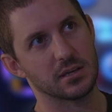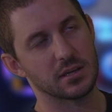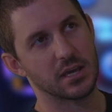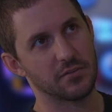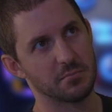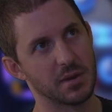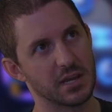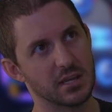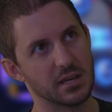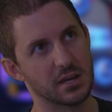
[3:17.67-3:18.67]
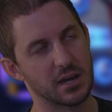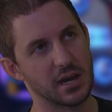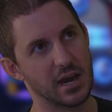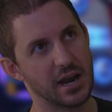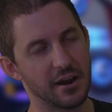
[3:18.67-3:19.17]
given me
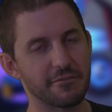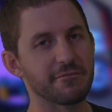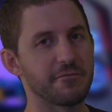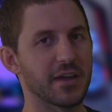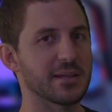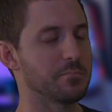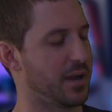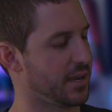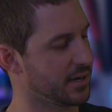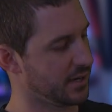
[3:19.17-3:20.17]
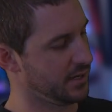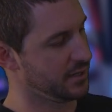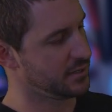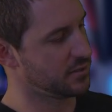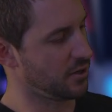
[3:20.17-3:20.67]
enough feedback
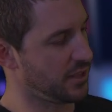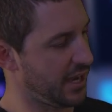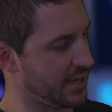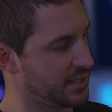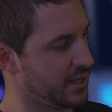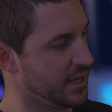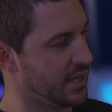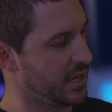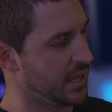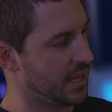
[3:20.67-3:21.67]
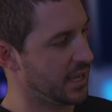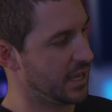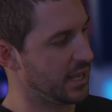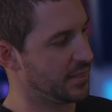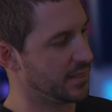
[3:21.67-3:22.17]
so that
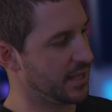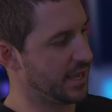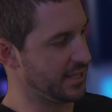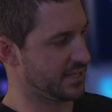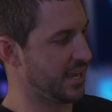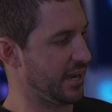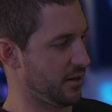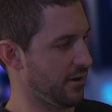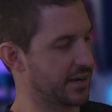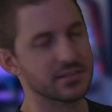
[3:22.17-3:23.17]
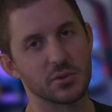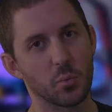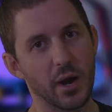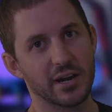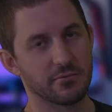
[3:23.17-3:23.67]
it's counteracted the
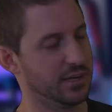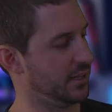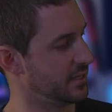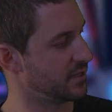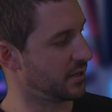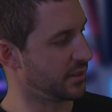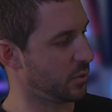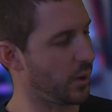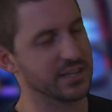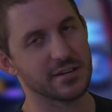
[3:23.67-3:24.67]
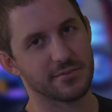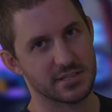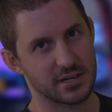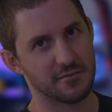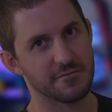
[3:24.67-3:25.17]
weight really. So that the weight difference
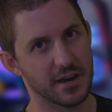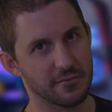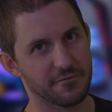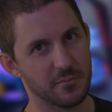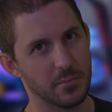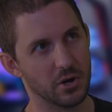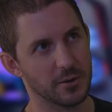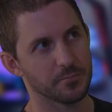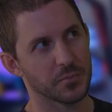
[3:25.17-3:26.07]
that I've found from my